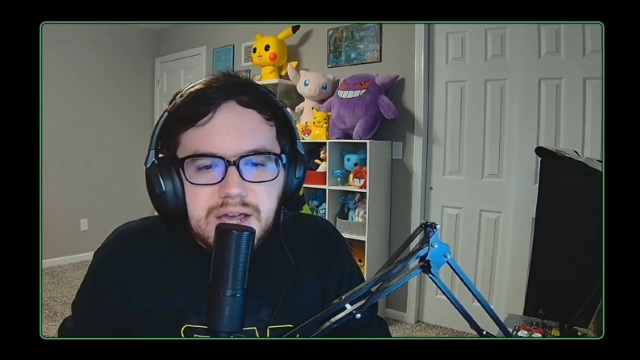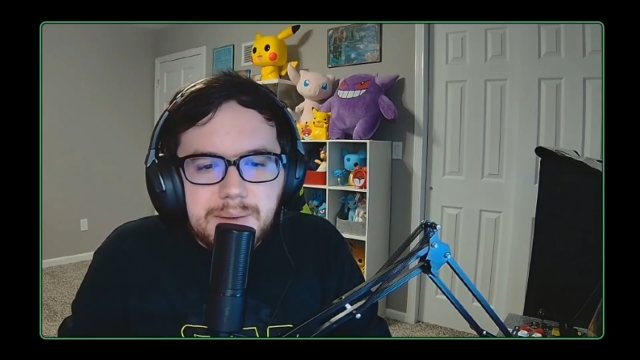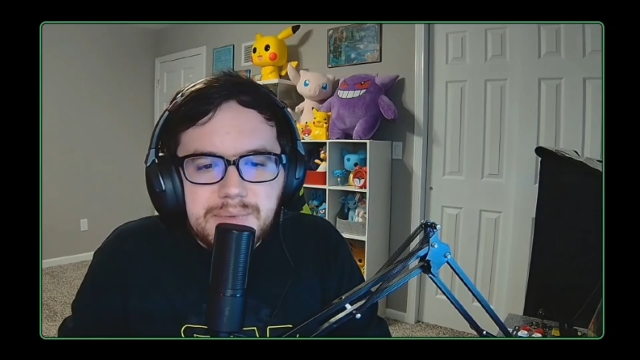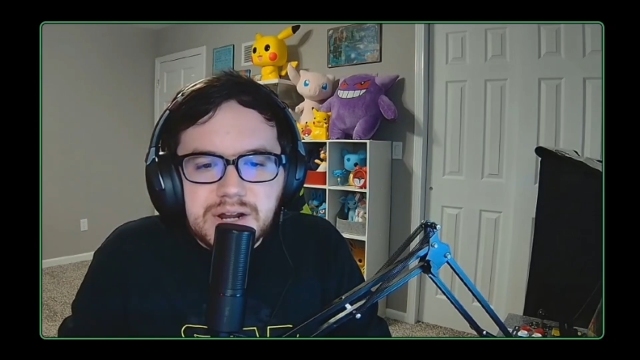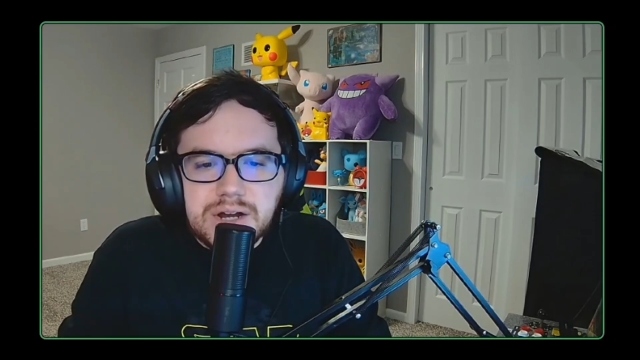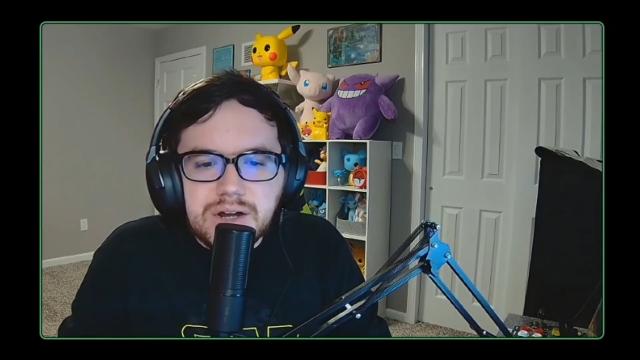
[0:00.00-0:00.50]

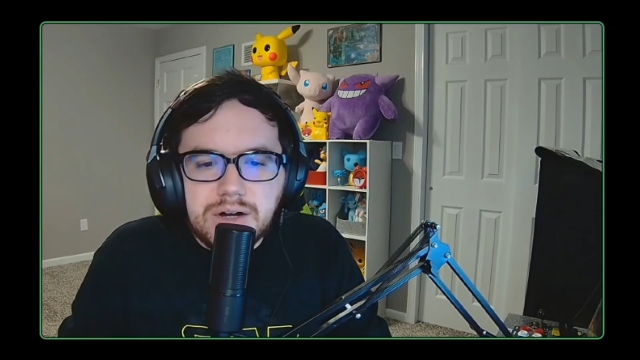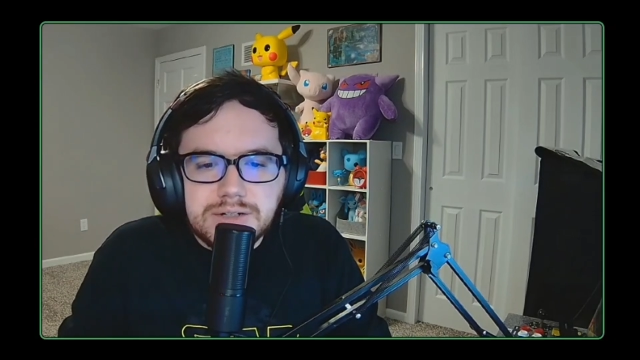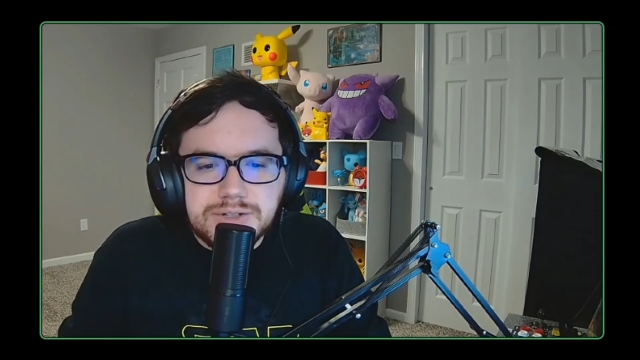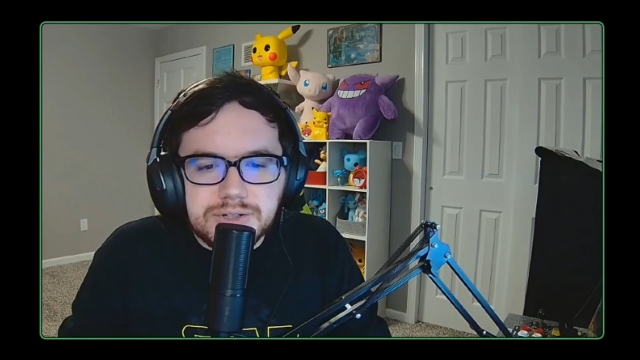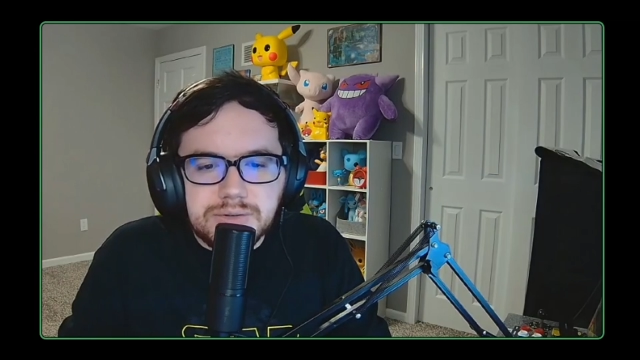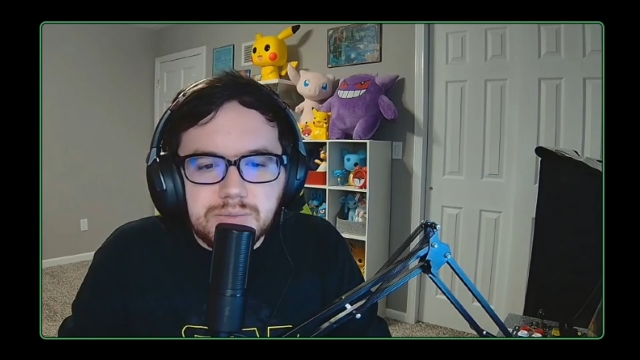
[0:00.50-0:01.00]
I'm at a
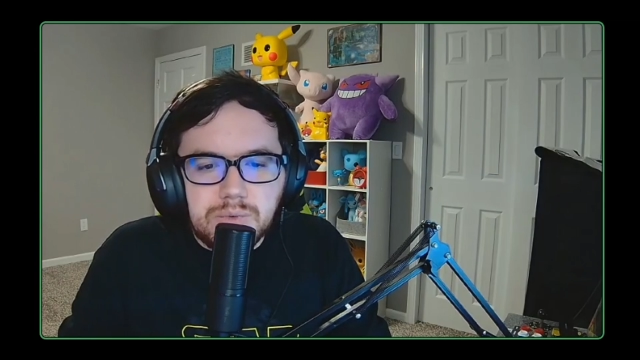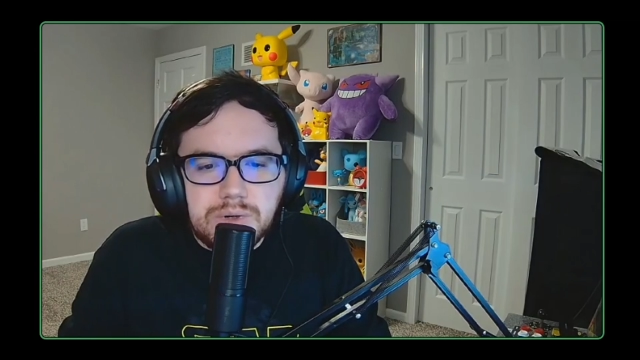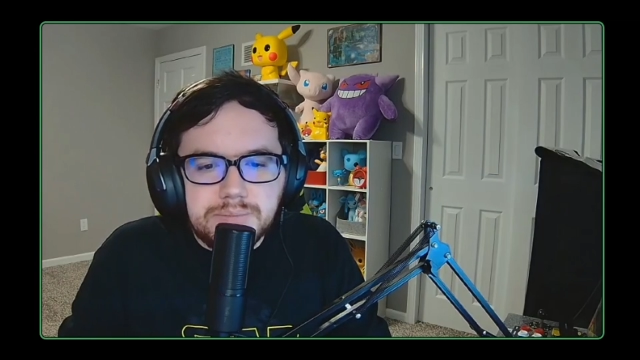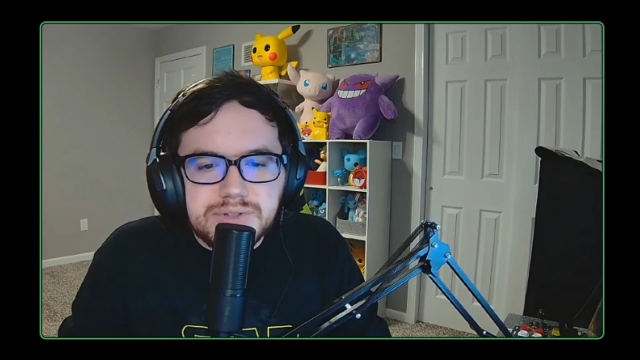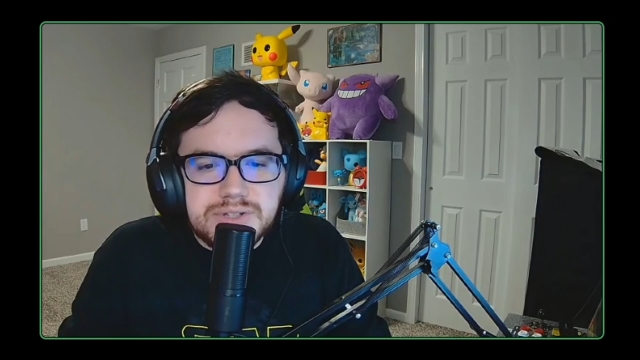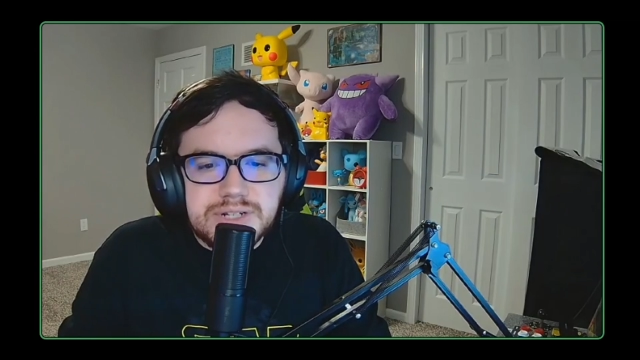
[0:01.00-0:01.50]
concert while
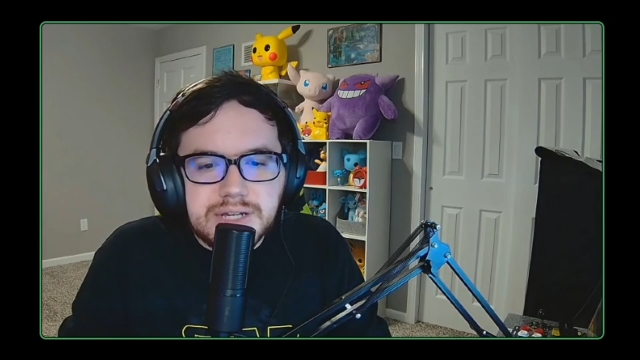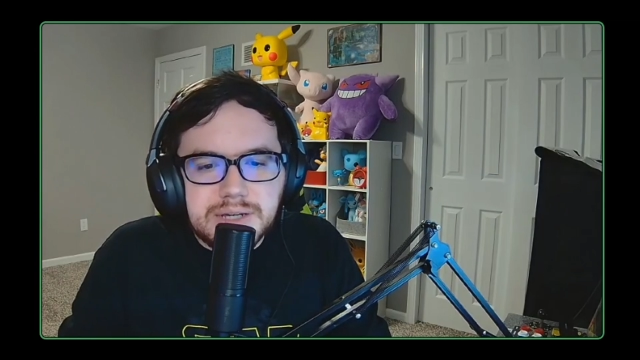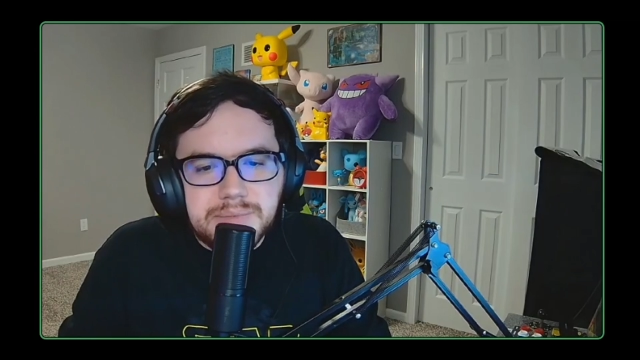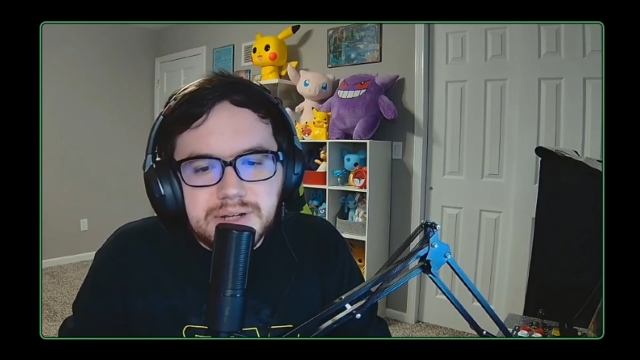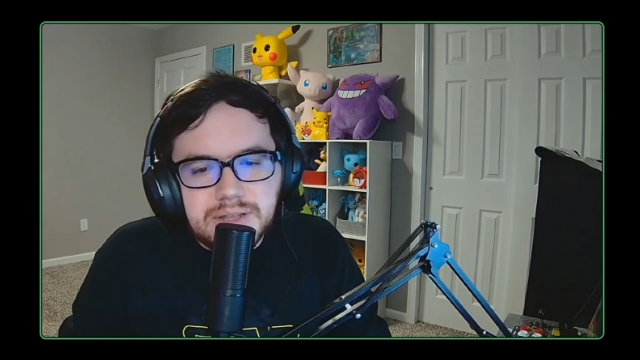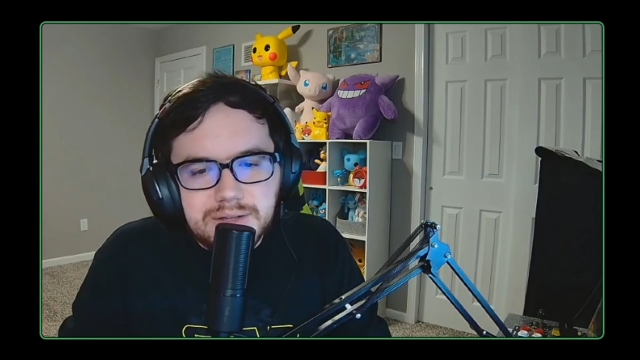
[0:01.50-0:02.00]
I'm sitting in
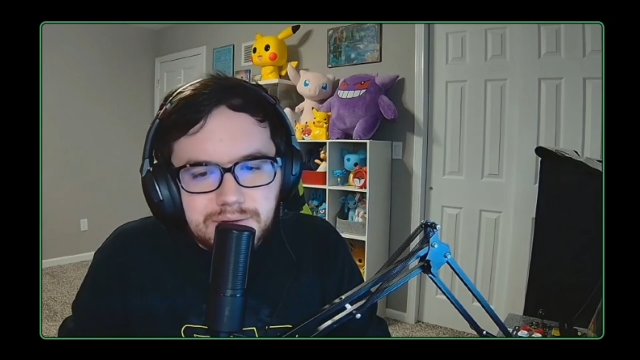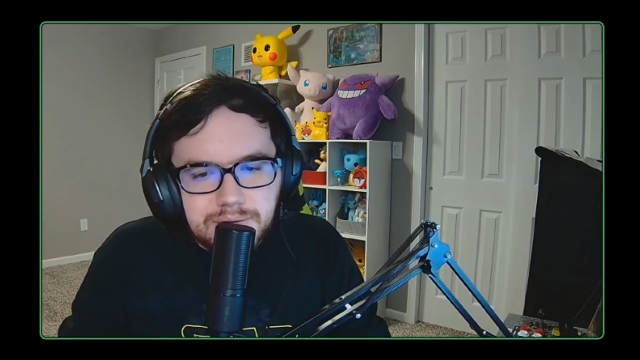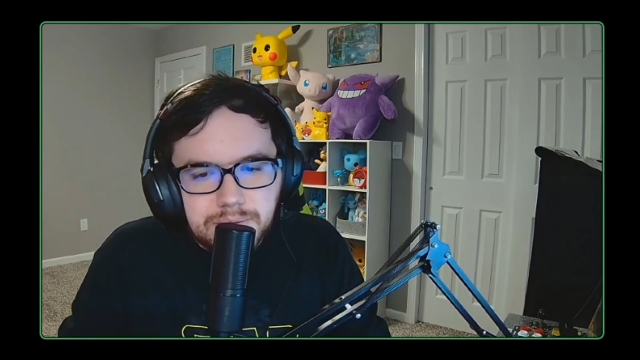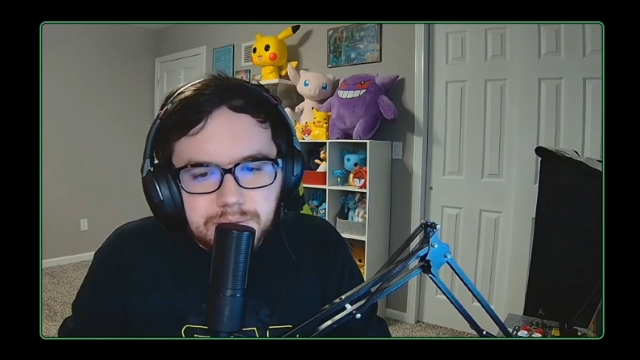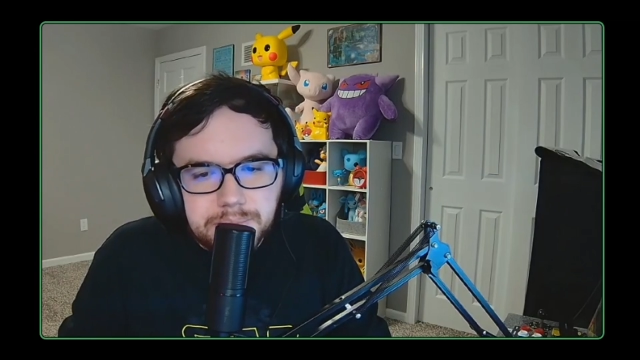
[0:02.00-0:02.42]
my living room.